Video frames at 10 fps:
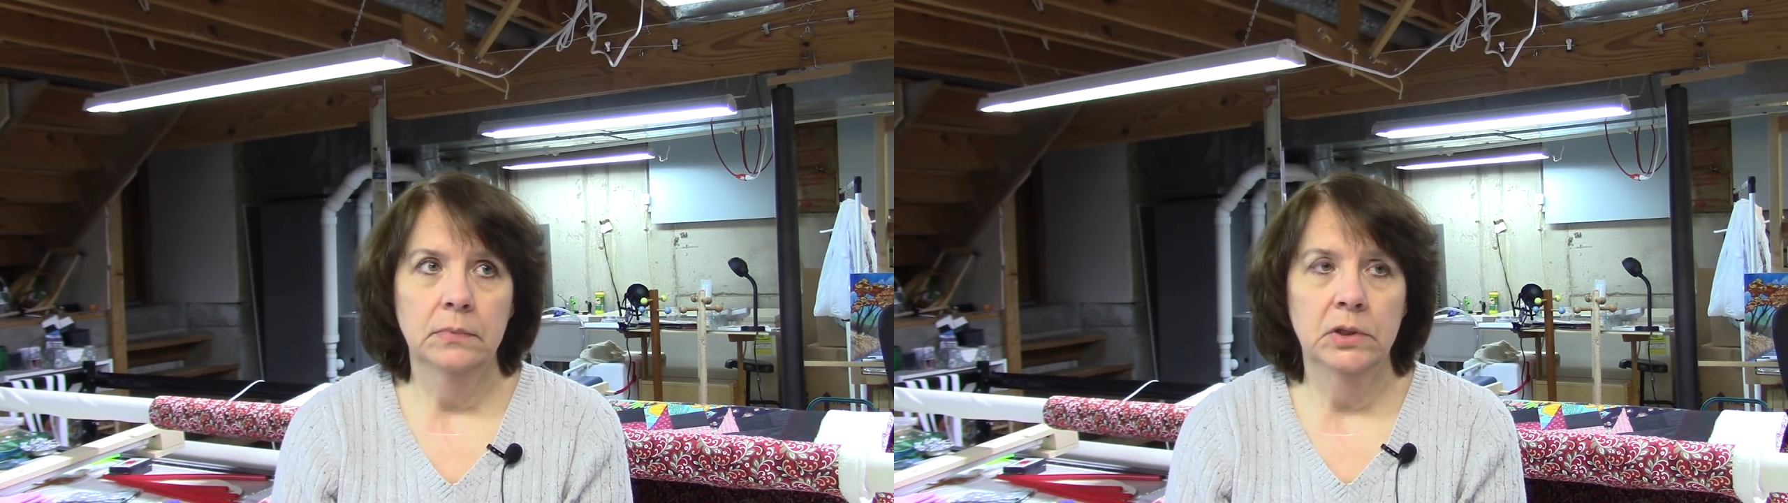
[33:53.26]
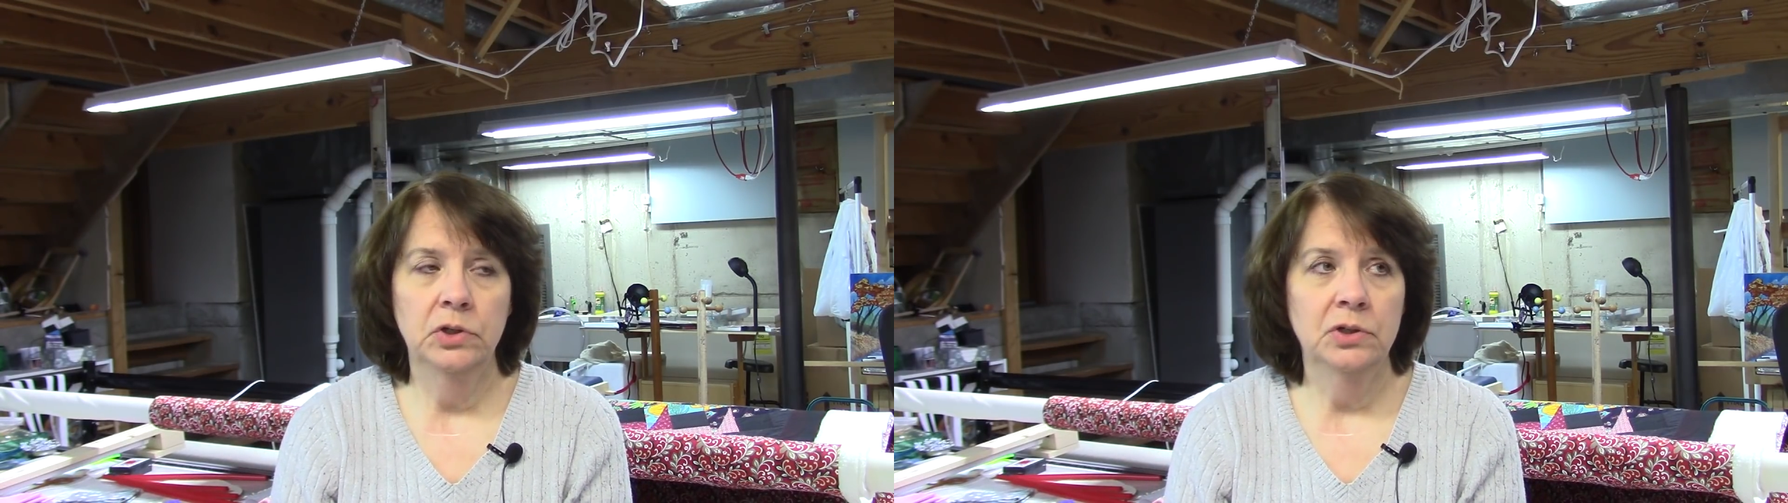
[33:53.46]

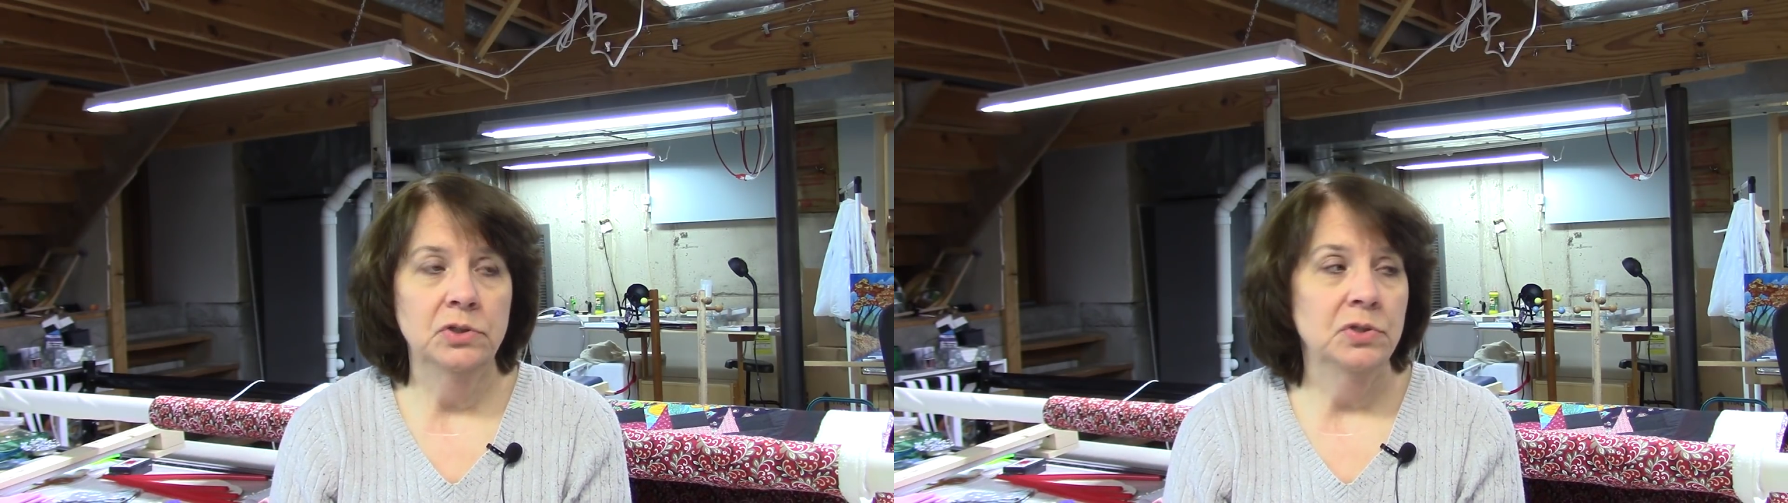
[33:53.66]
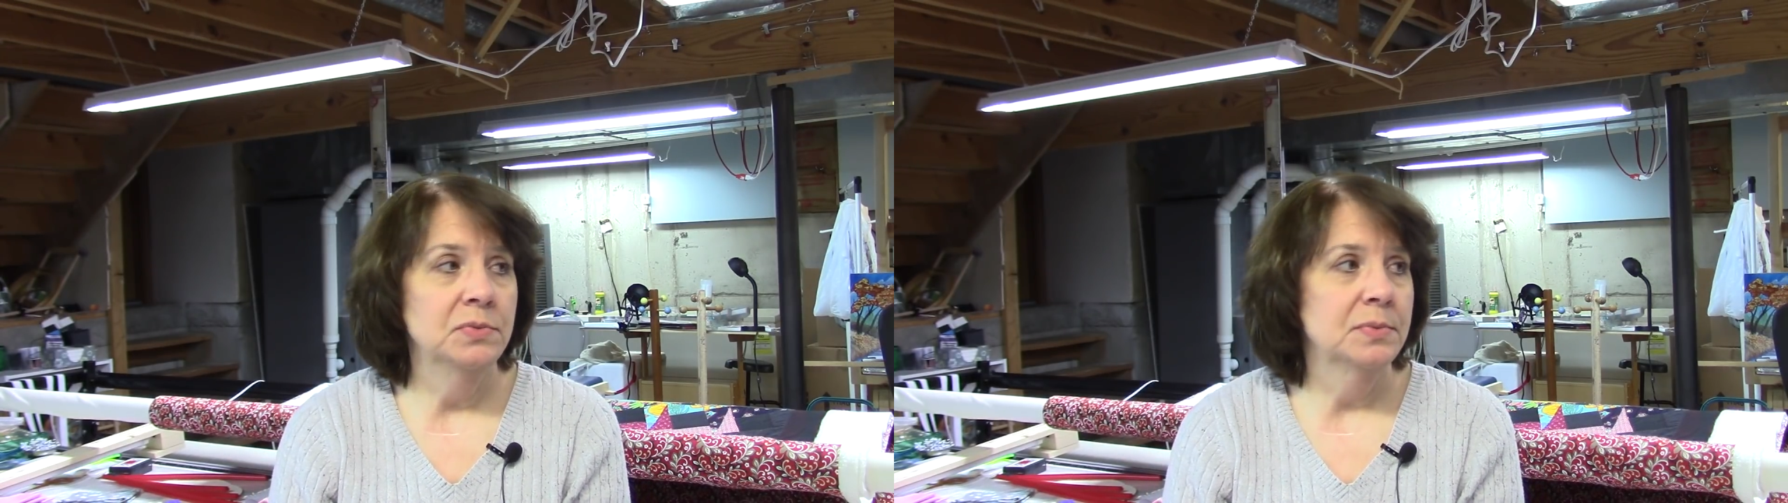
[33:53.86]
you
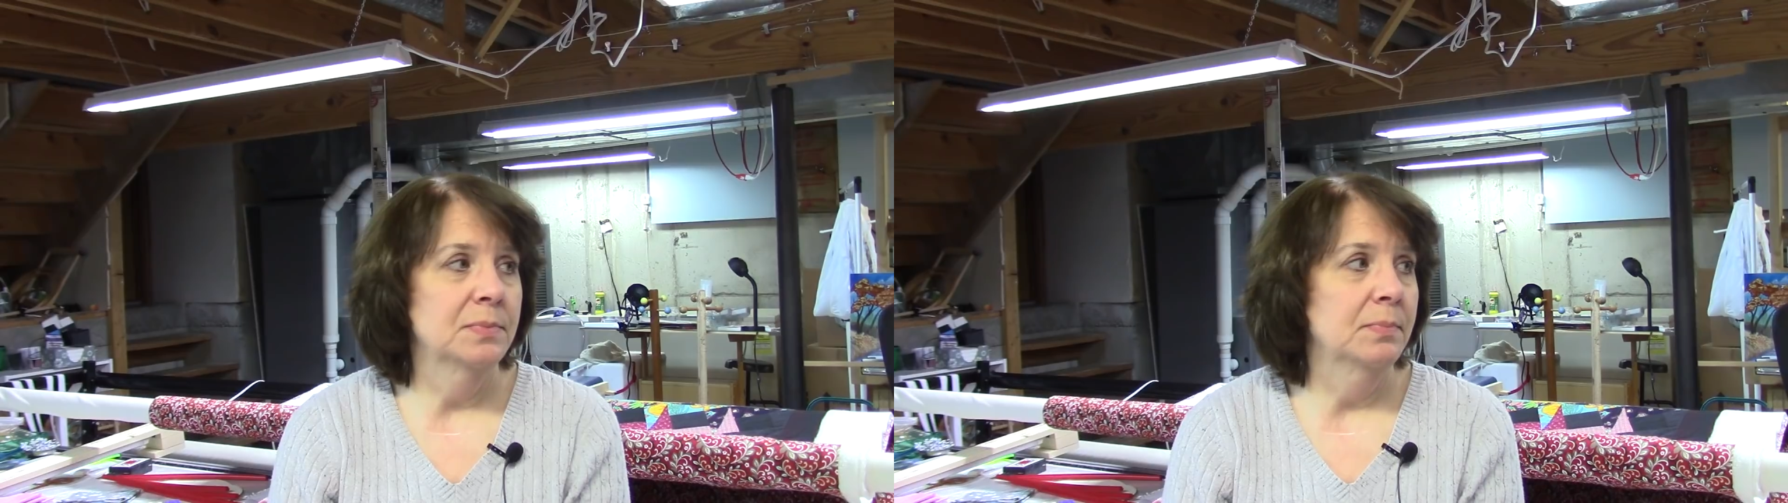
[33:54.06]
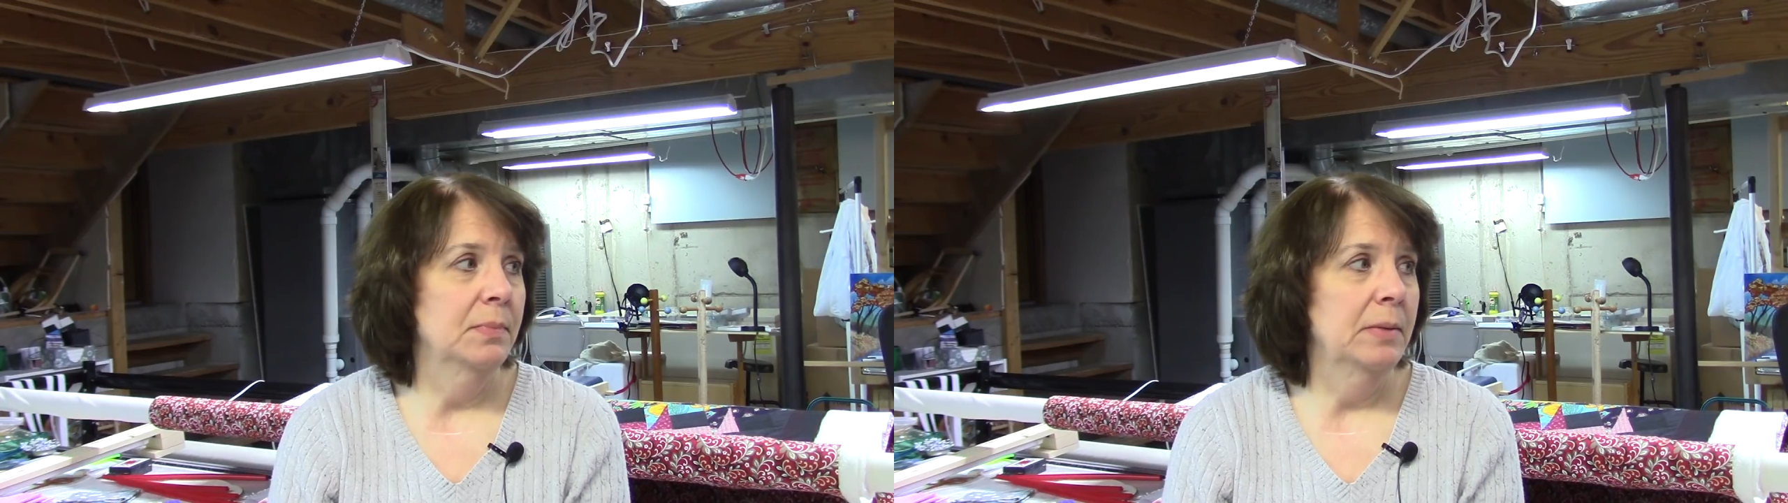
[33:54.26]
can use
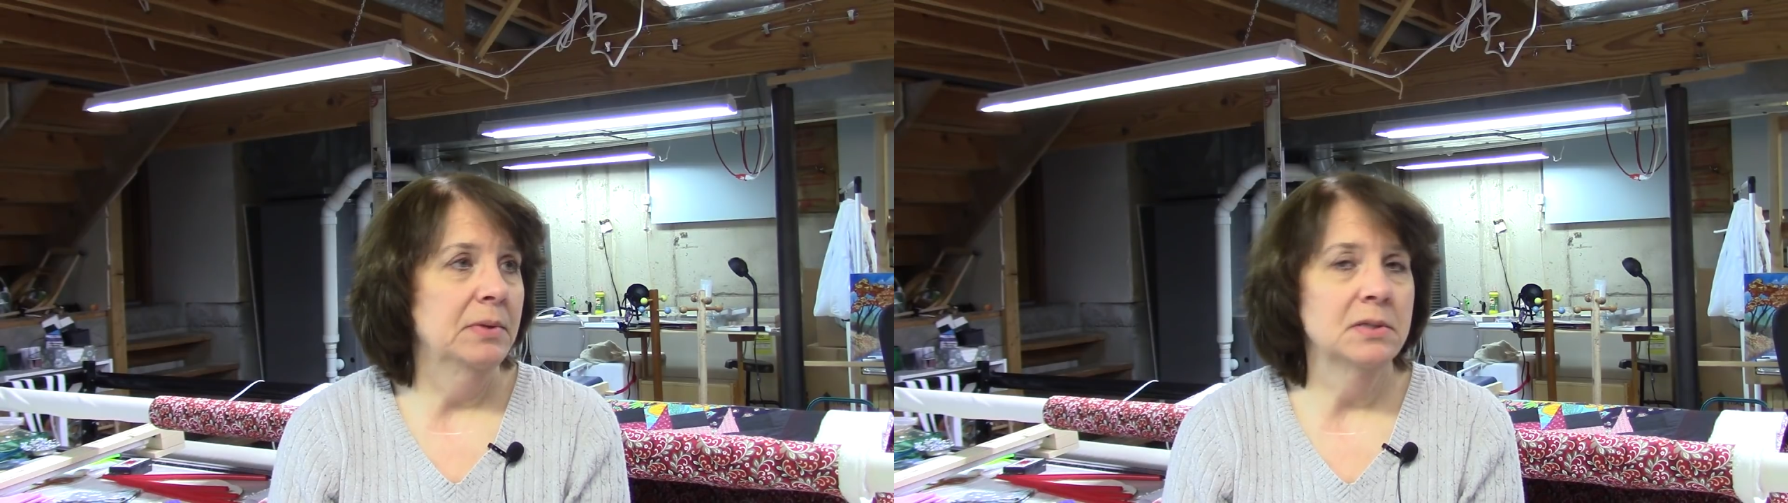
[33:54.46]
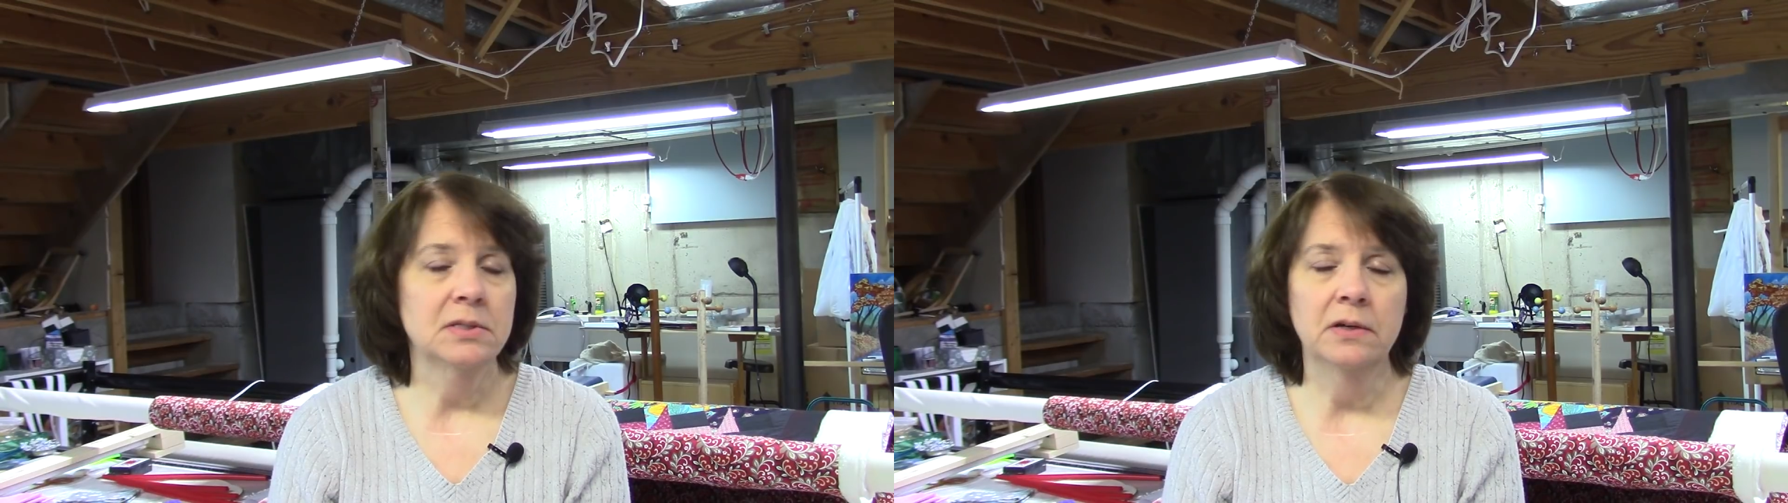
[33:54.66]

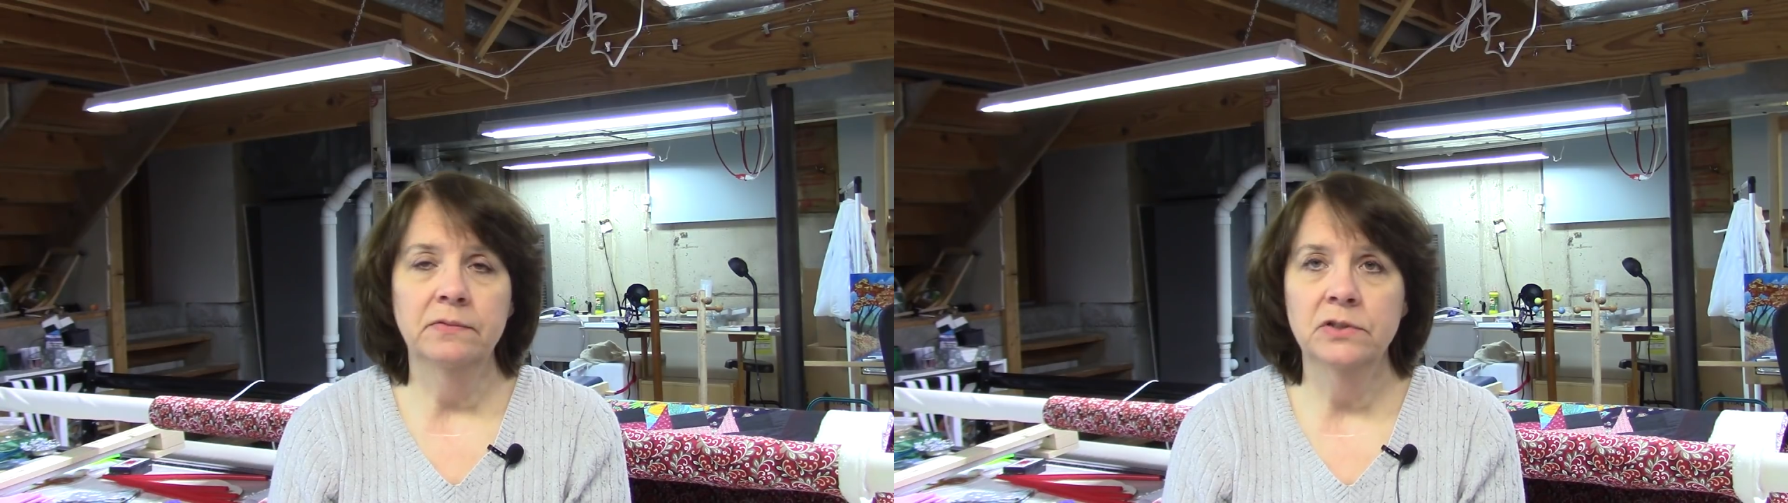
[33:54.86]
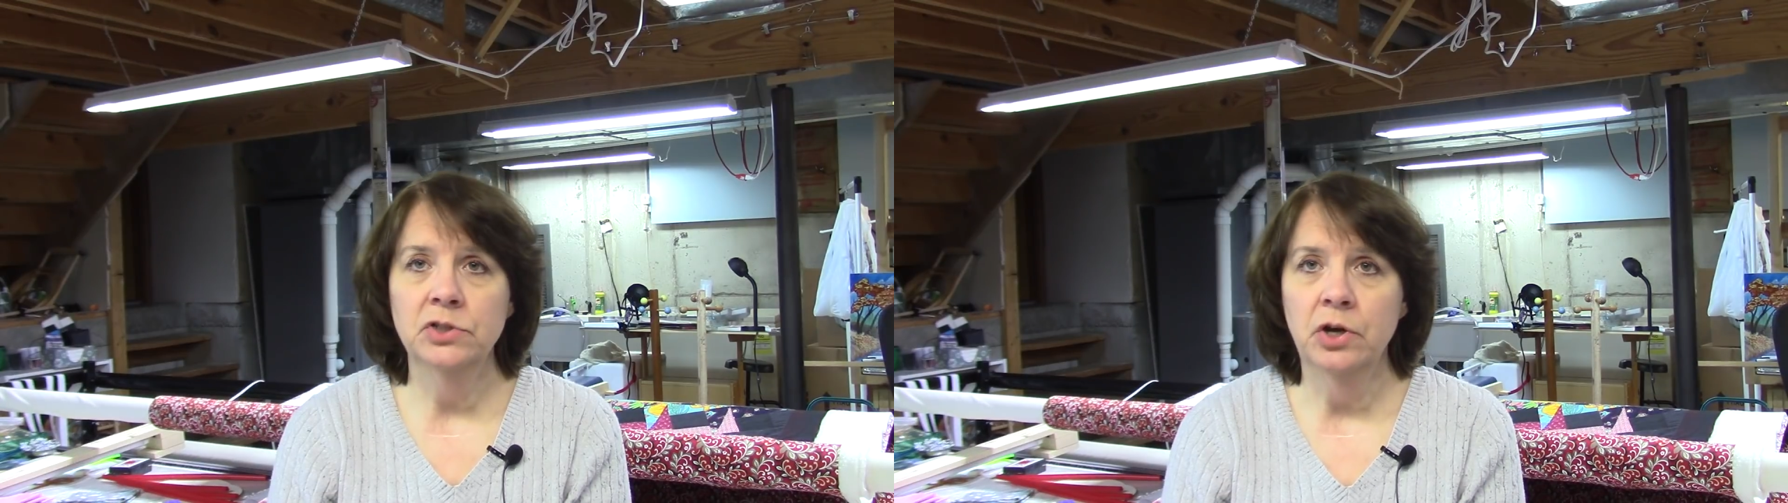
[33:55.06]
maybe the
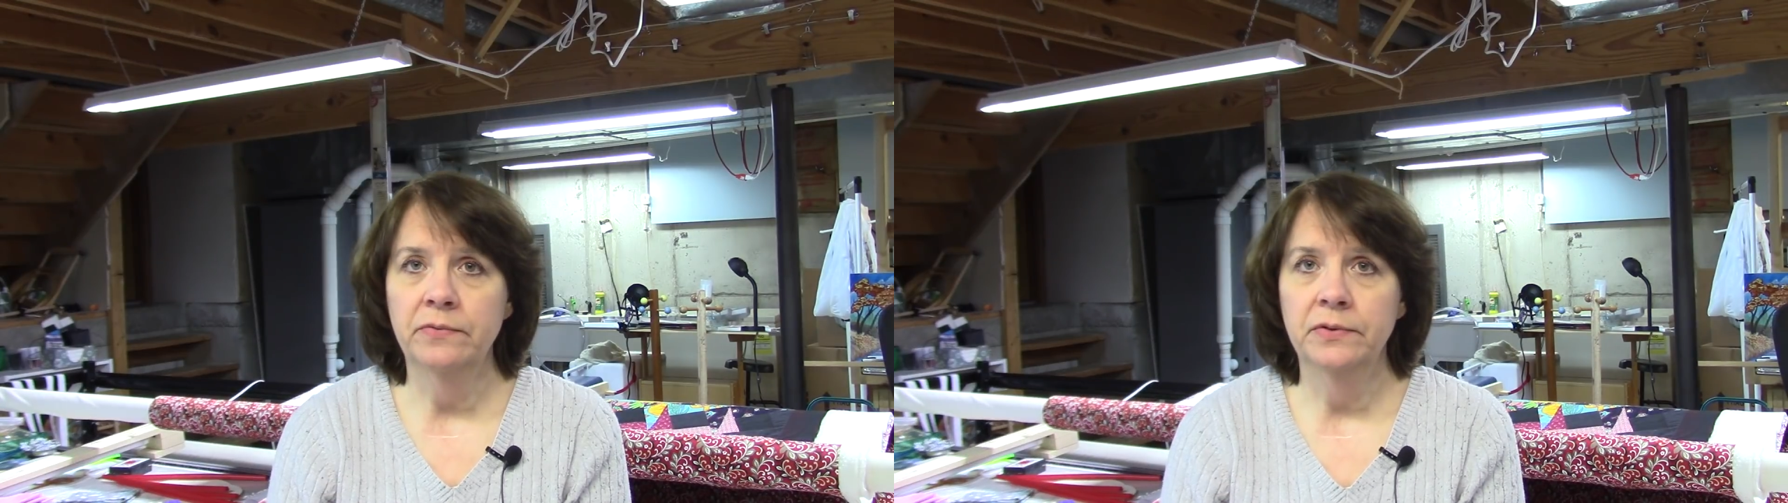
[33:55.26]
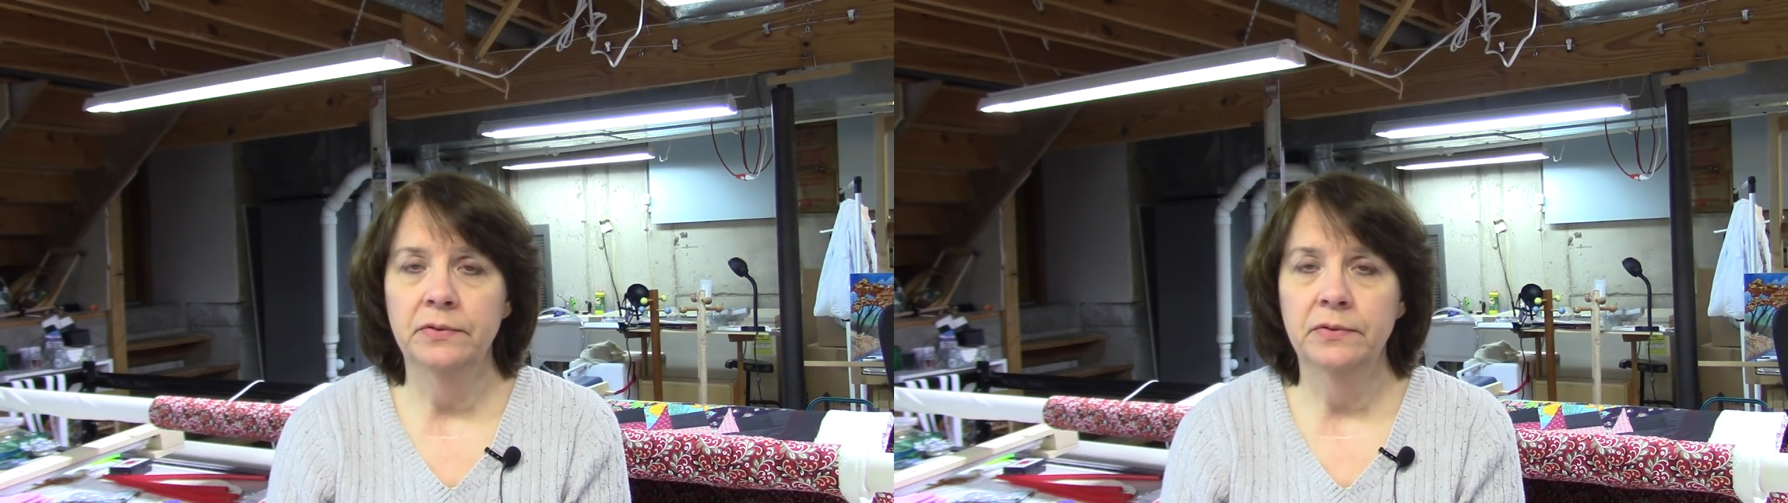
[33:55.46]
selvage off